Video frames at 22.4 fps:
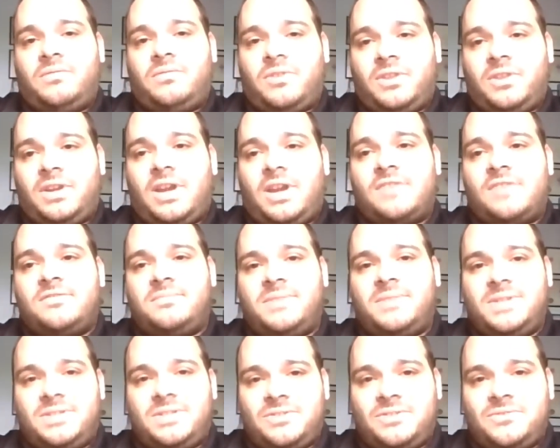for the
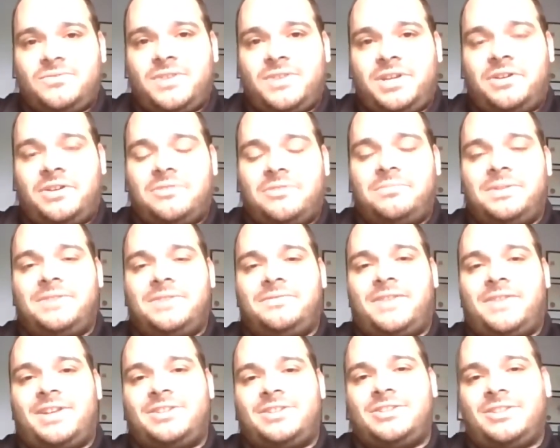government to reopen
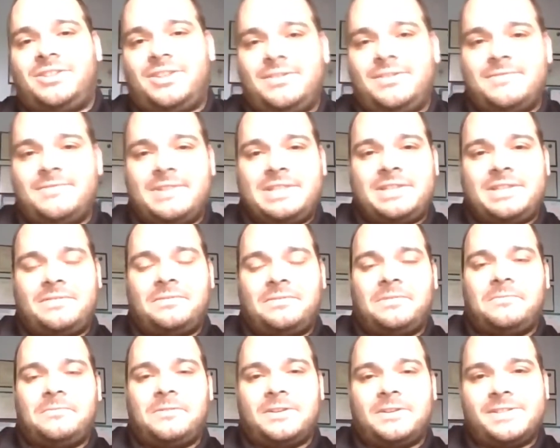eventually once
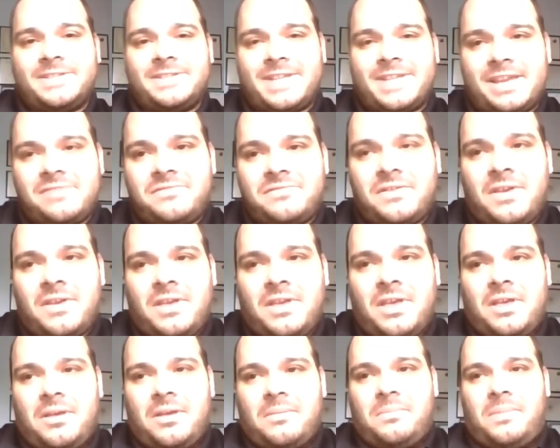everyone is safe.
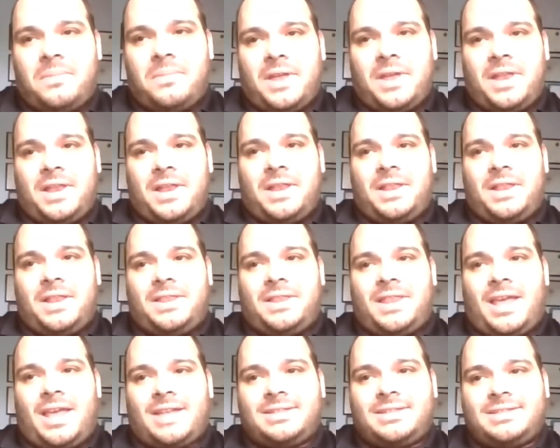But
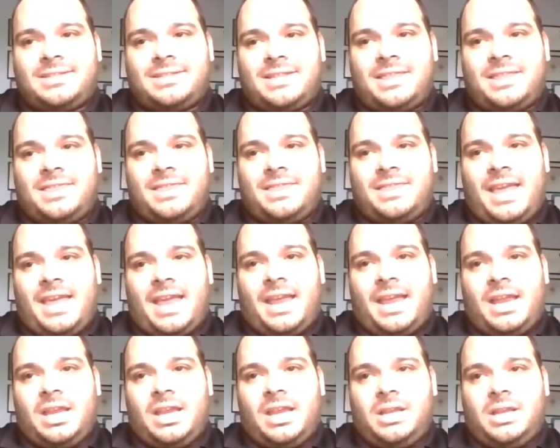that's the
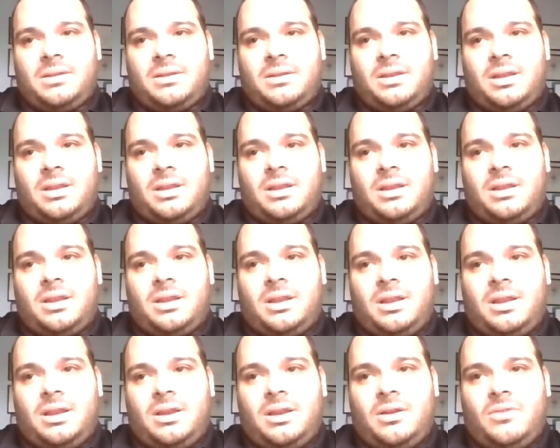thing.
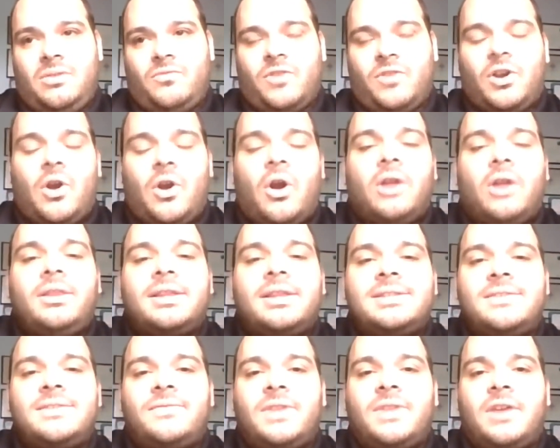
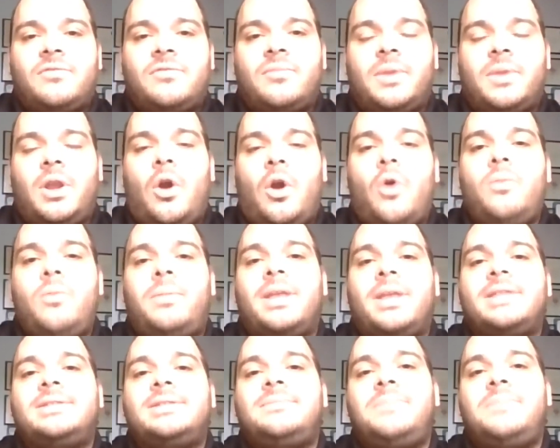Regardless if the government
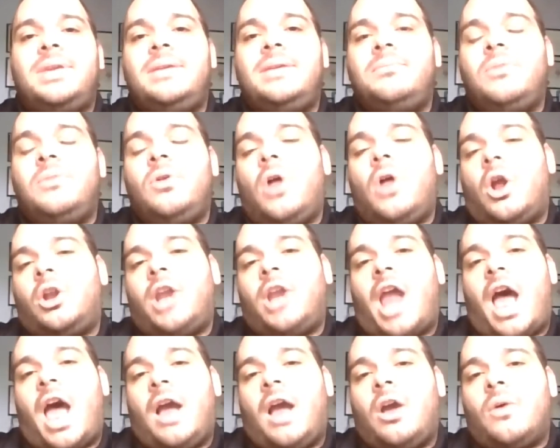opens, people are
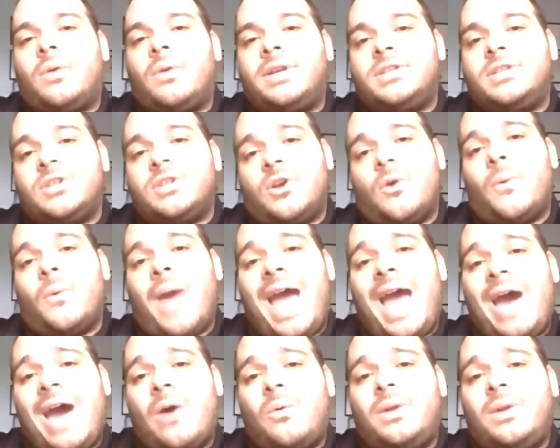not going to go
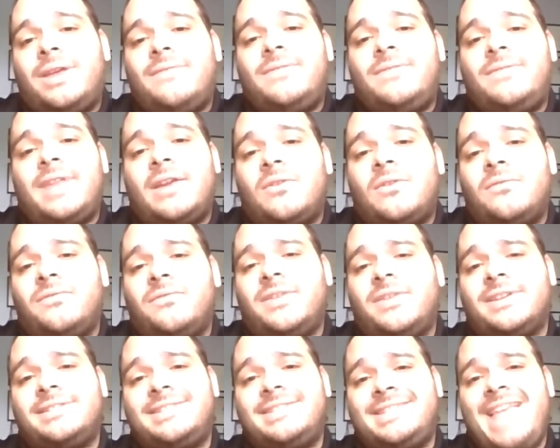out if they don't
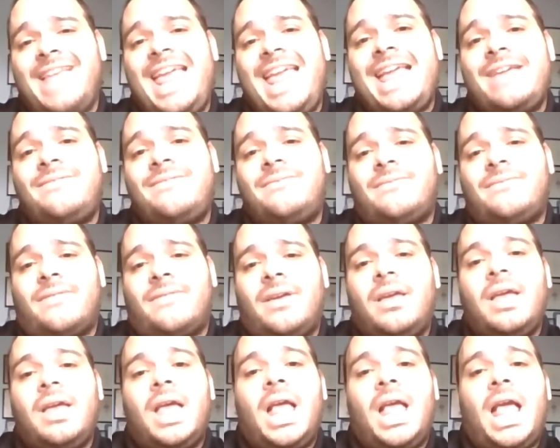feel safe.
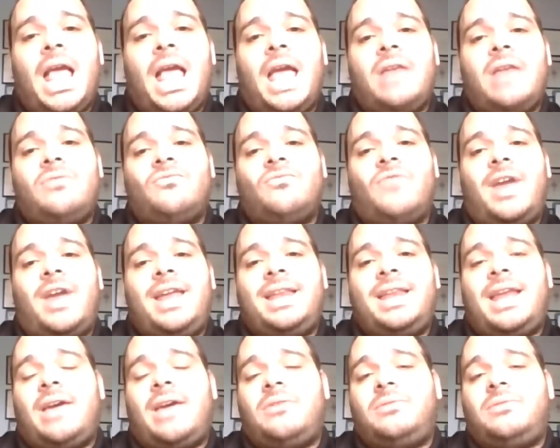And
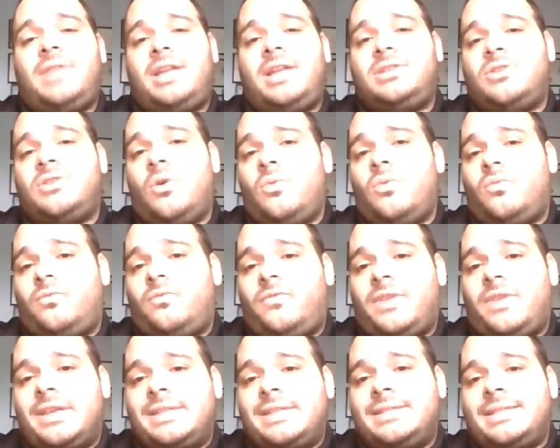right now, they don't
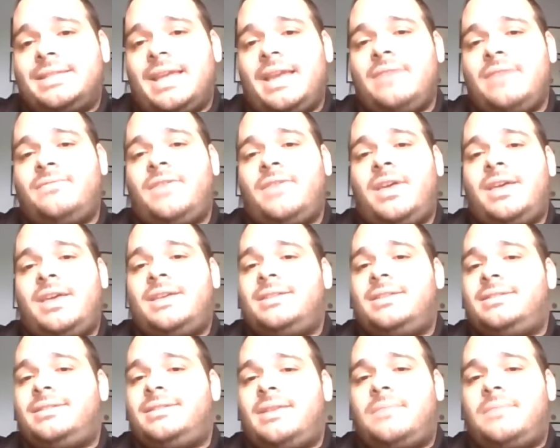feel safe.
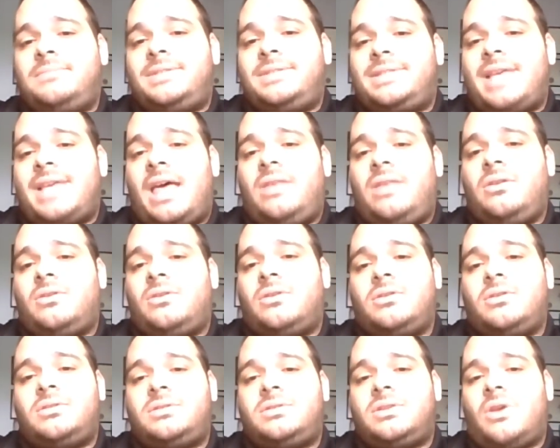Some
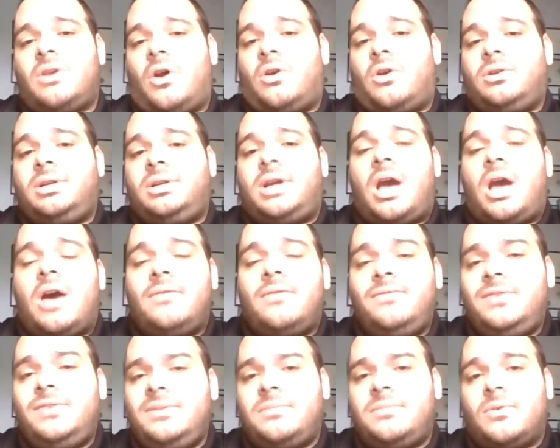sellers aren't
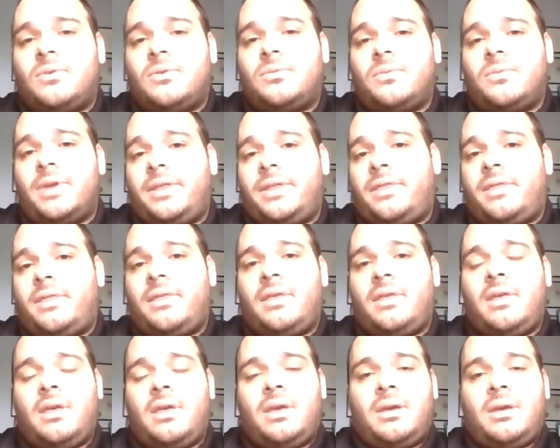comfortable with
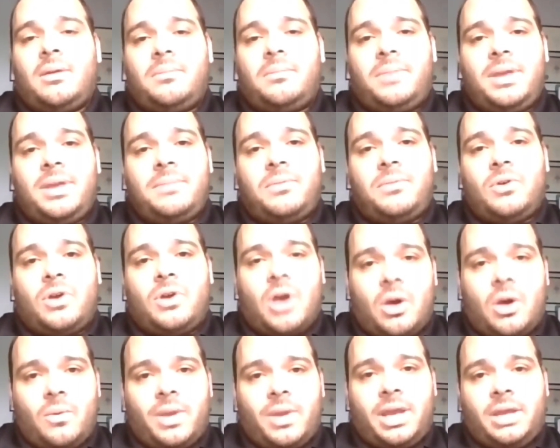people
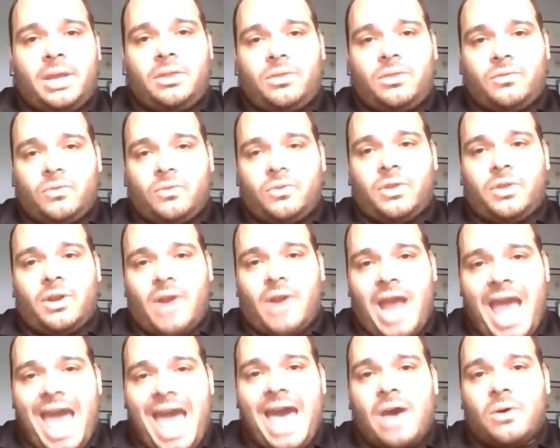going through their
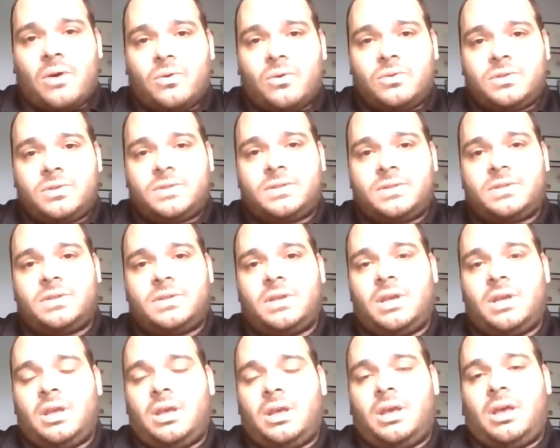
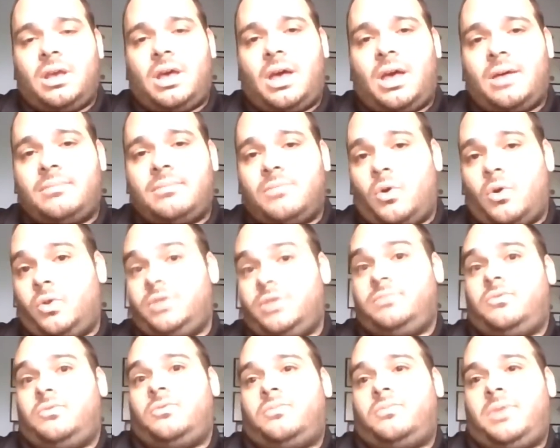house,
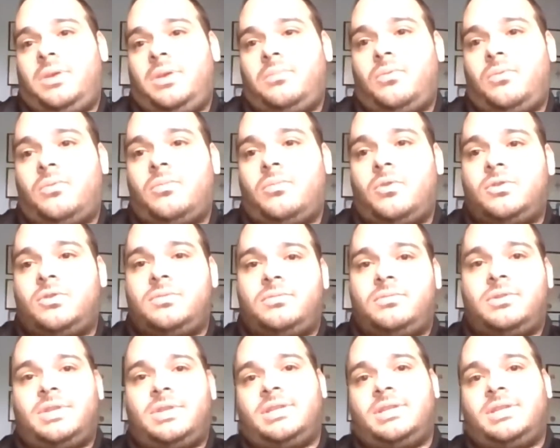multiple people,
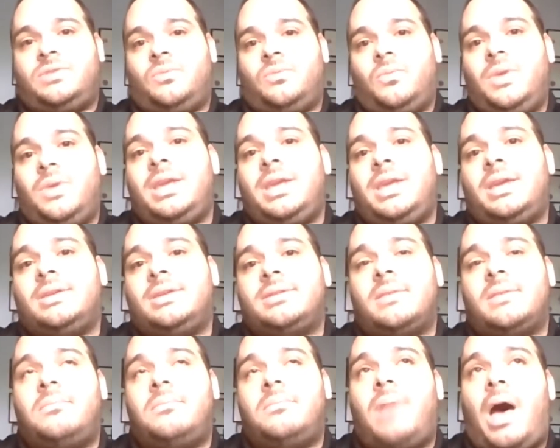multiple days a week.
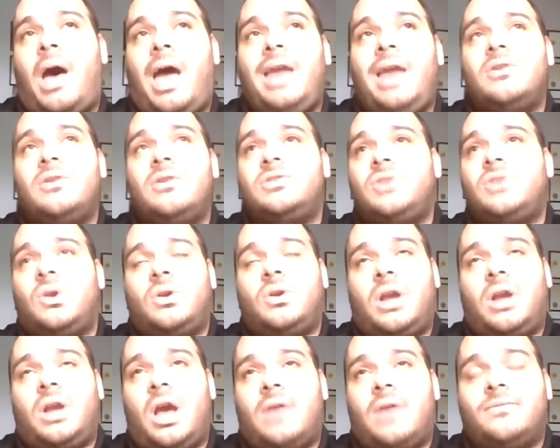Some buyers
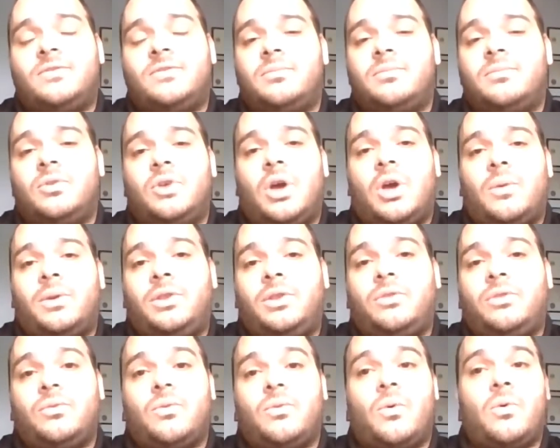aren't comfortable
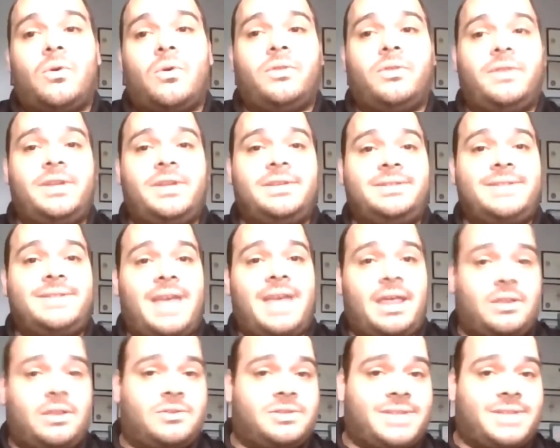going through all these
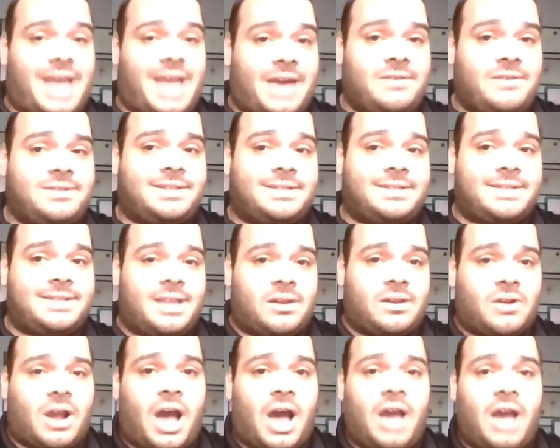sellers' houses
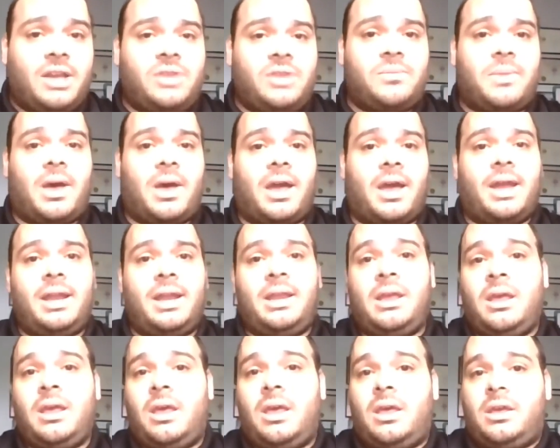that are
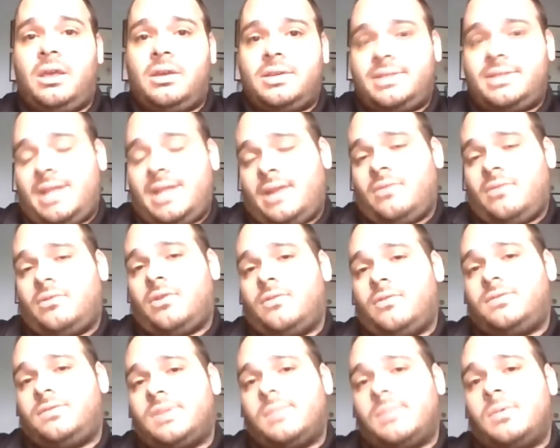occupied because they don't
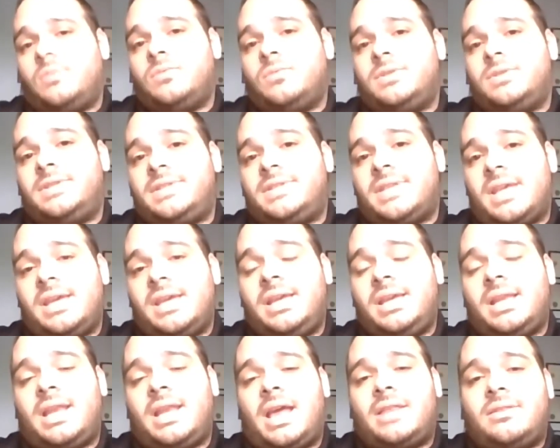know if someone was
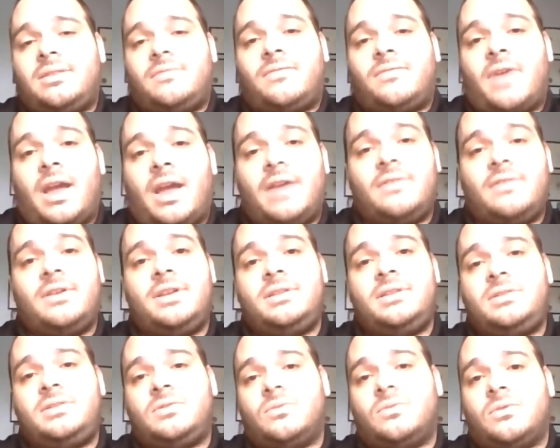sick and had the
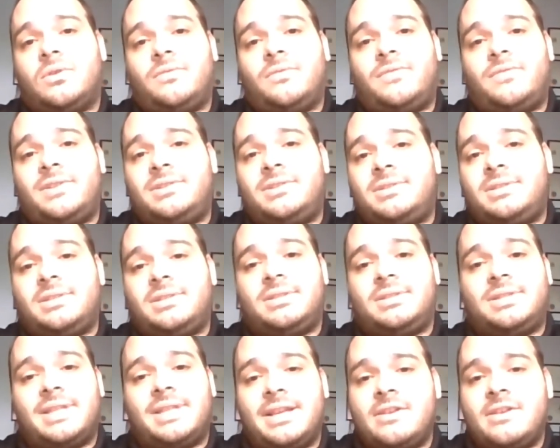virus or if it's
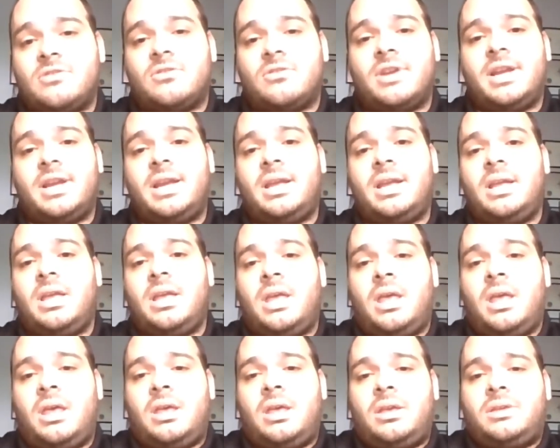still lingering.
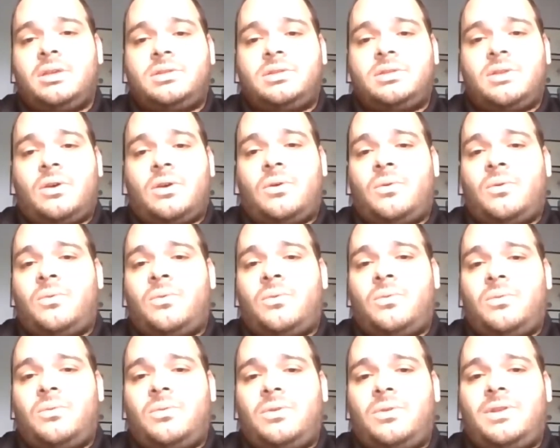
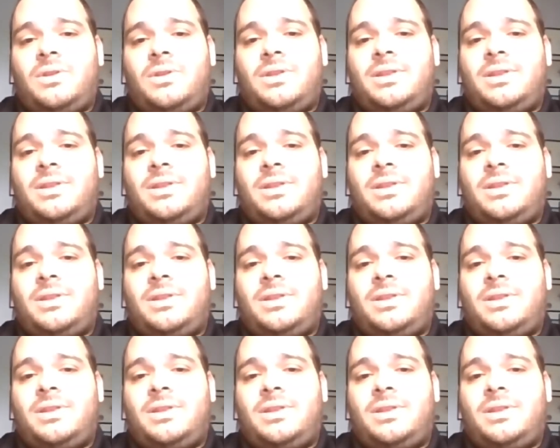So